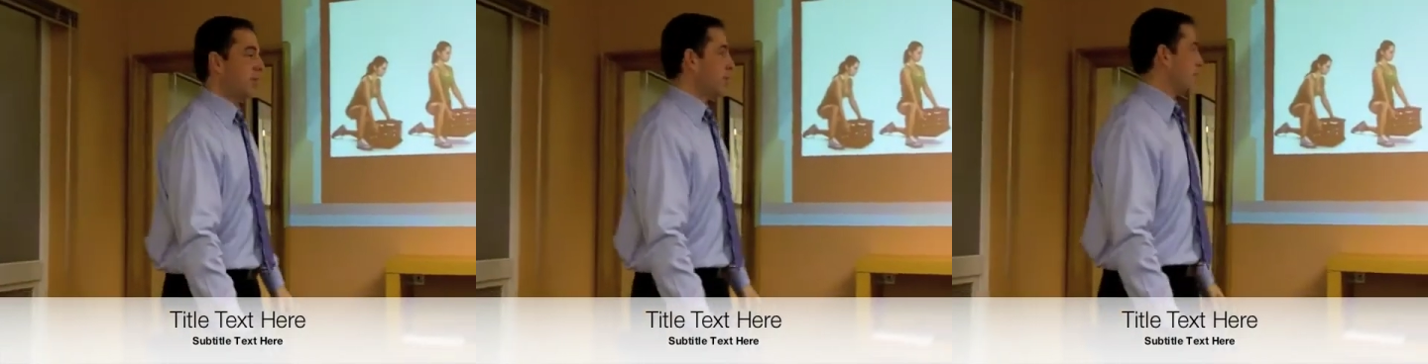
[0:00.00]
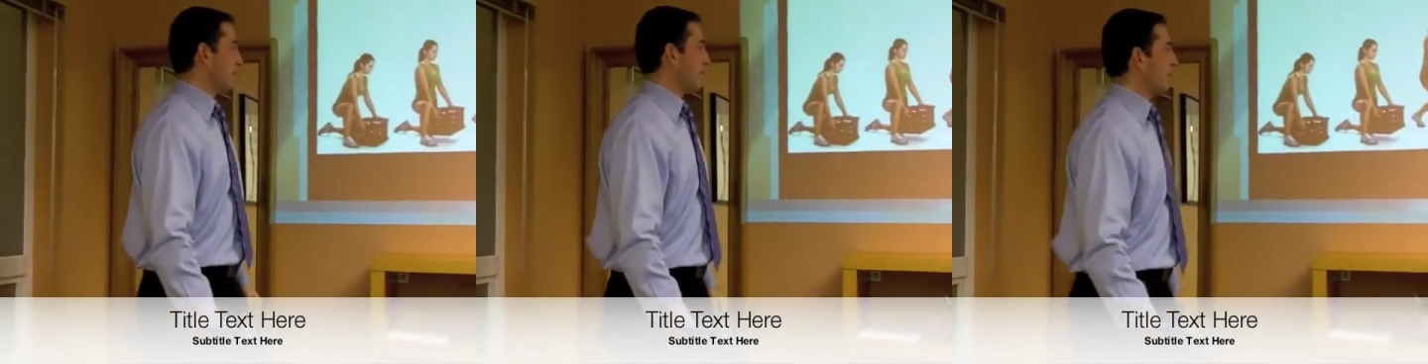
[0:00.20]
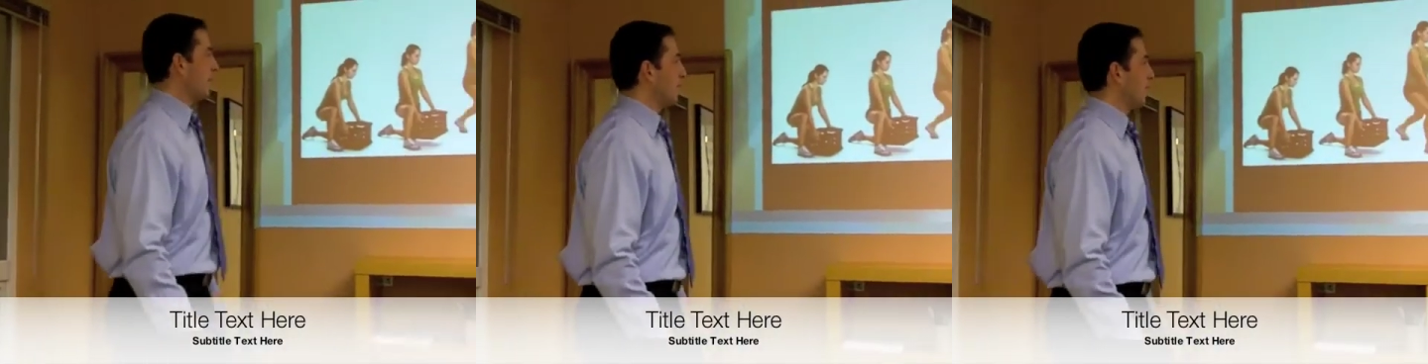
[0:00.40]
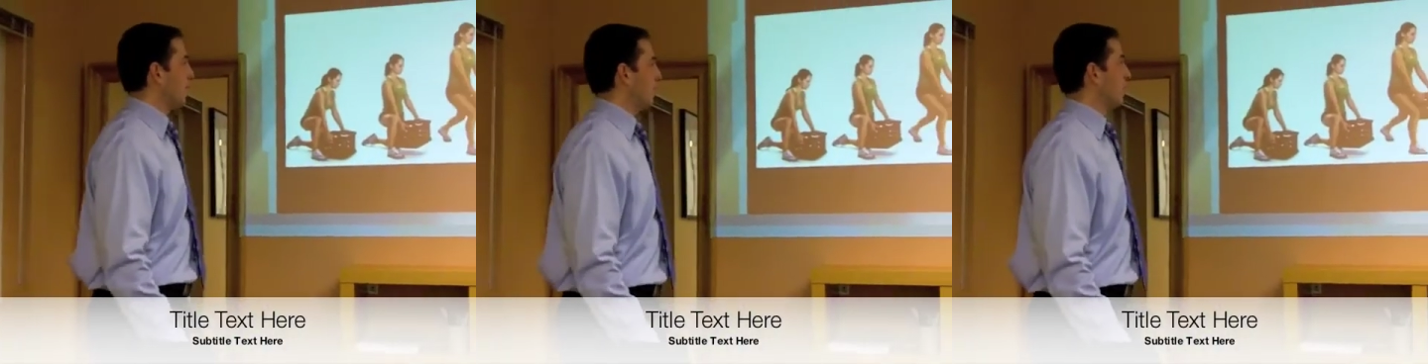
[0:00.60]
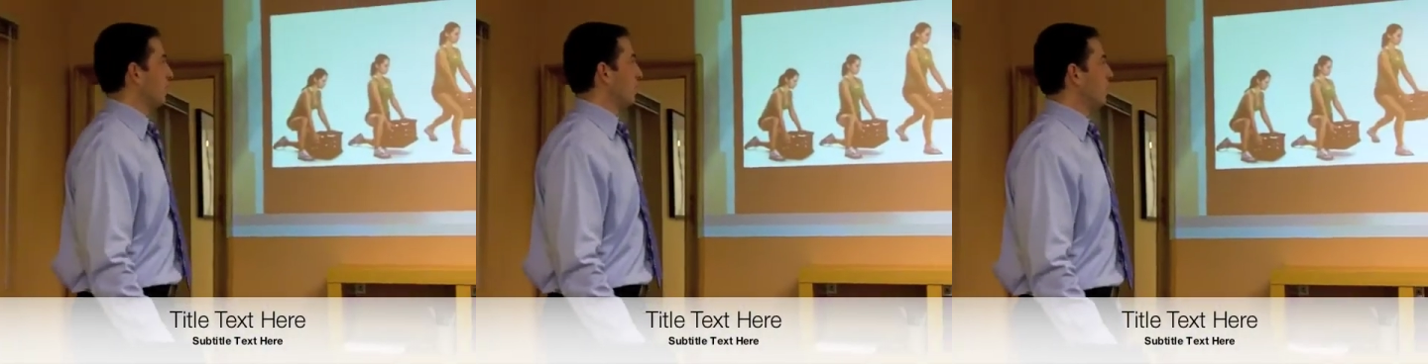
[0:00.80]
They're designed to
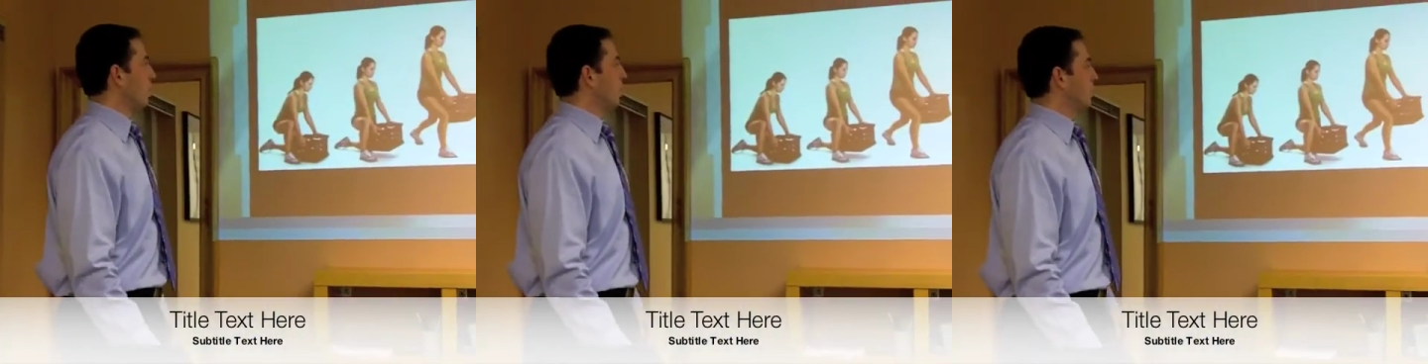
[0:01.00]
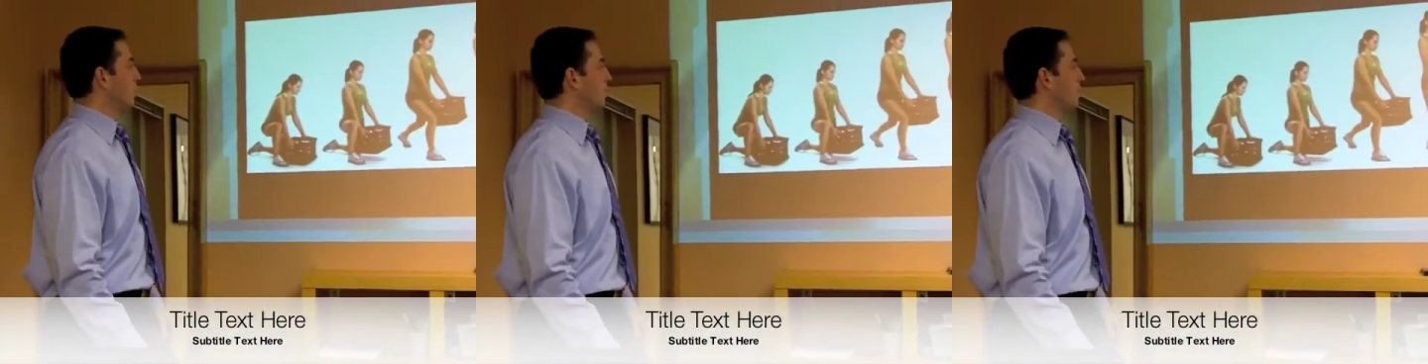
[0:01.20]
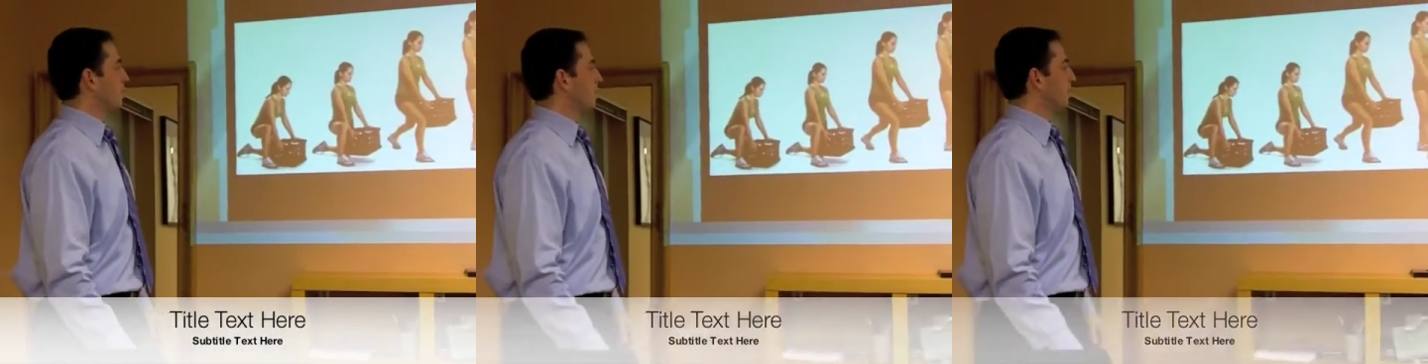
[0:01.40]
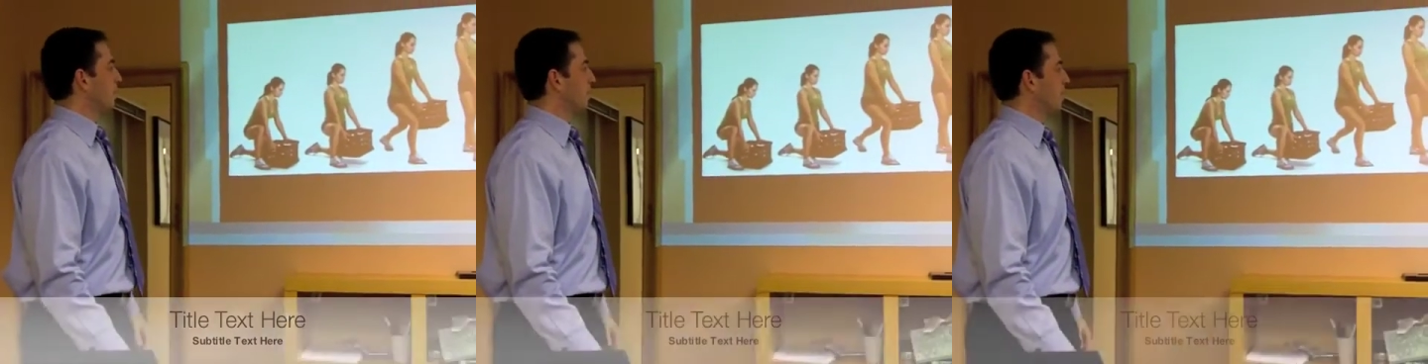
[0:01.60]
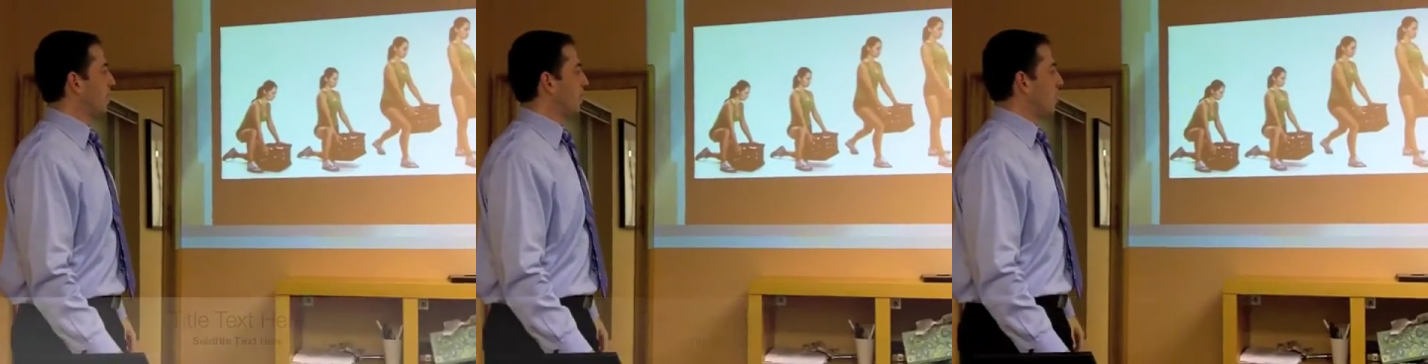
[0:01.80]
carry those loads.
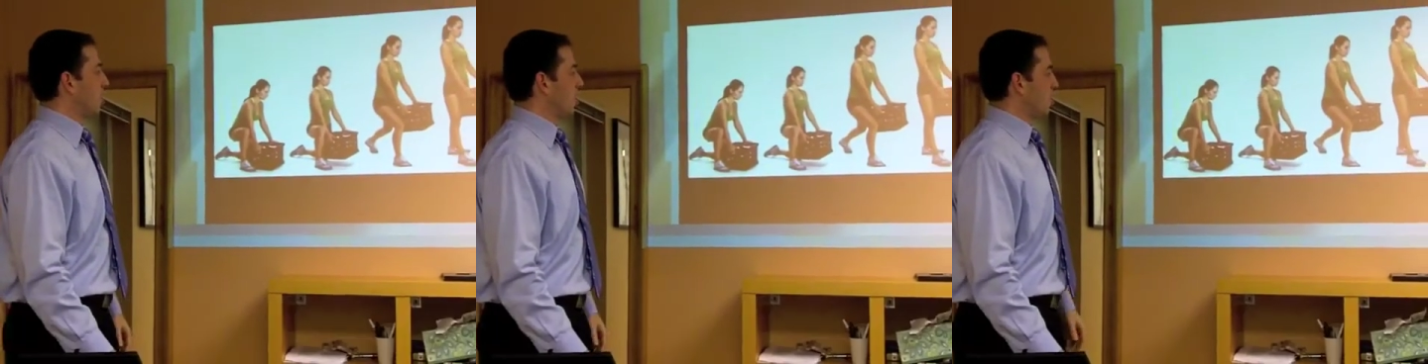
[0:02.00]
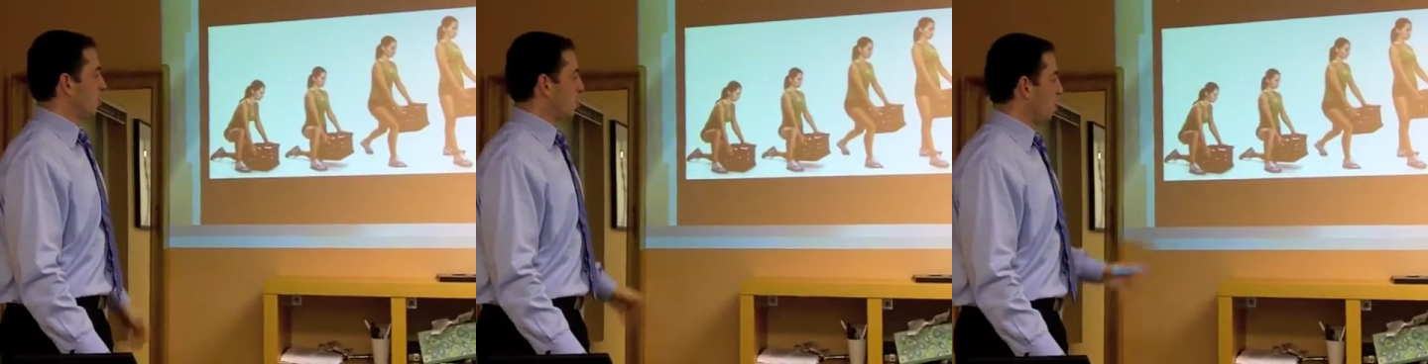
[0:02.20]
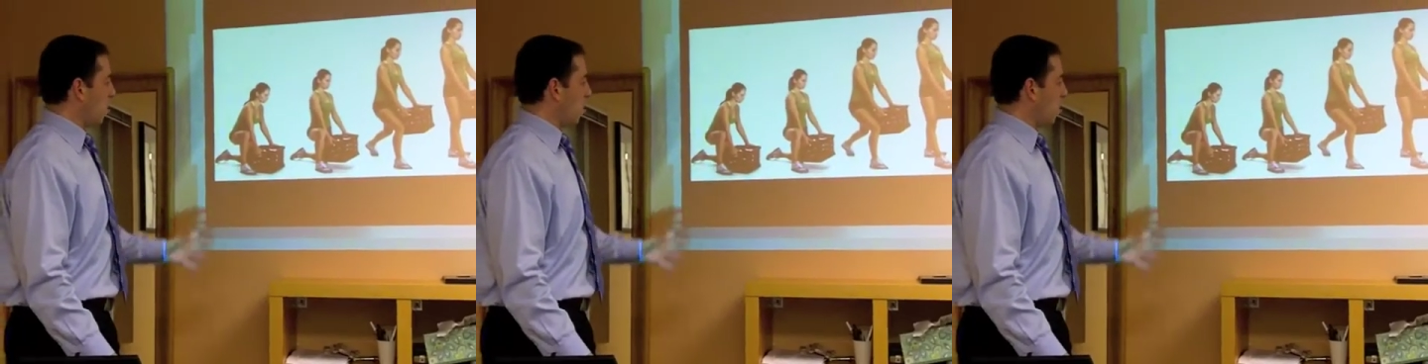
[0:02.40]
So